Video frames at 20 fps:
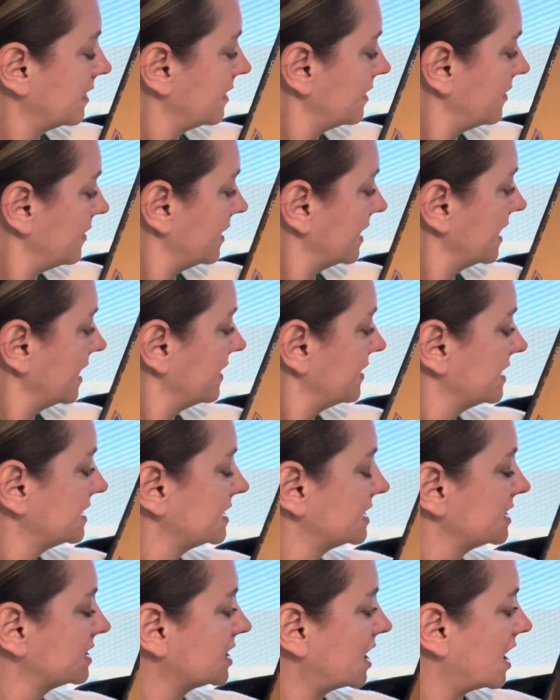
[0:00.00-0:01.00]
Look at the
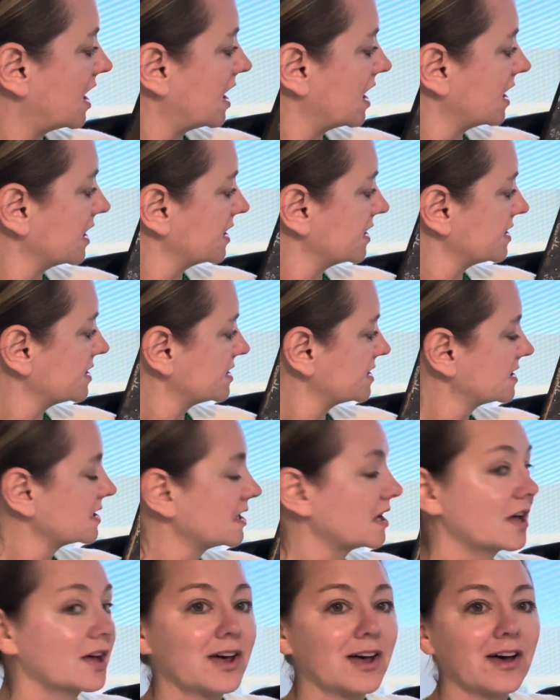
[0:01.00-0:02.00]
stars,
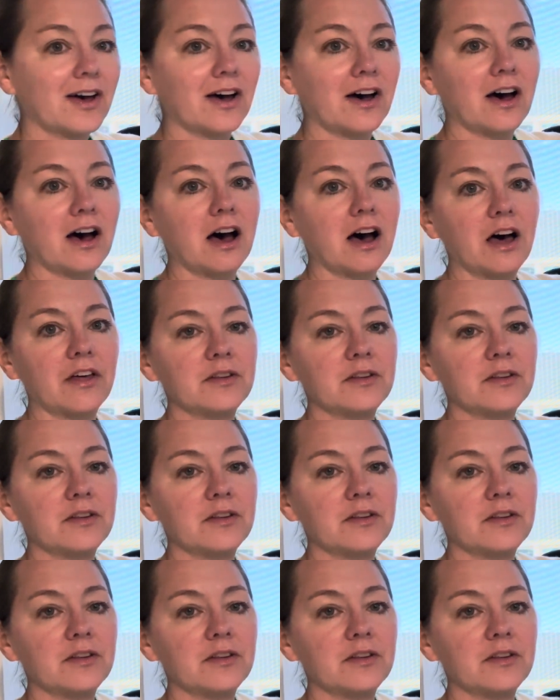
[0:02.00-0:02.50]
all